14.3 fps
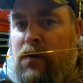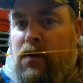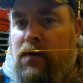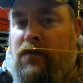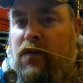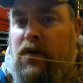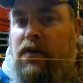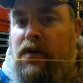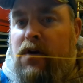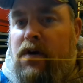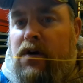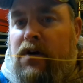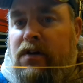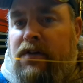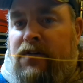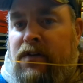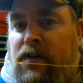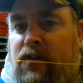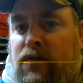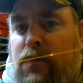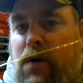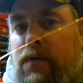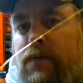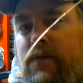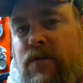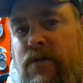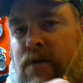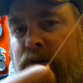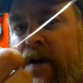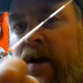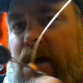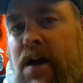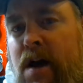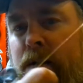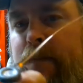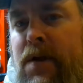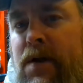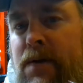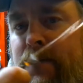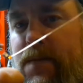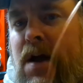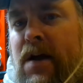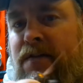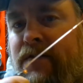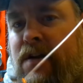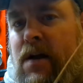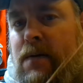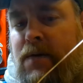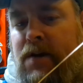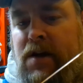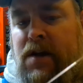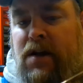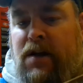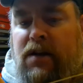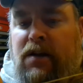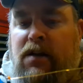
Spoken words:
so your hook can still swivel, so you ain't got a big mess coming in.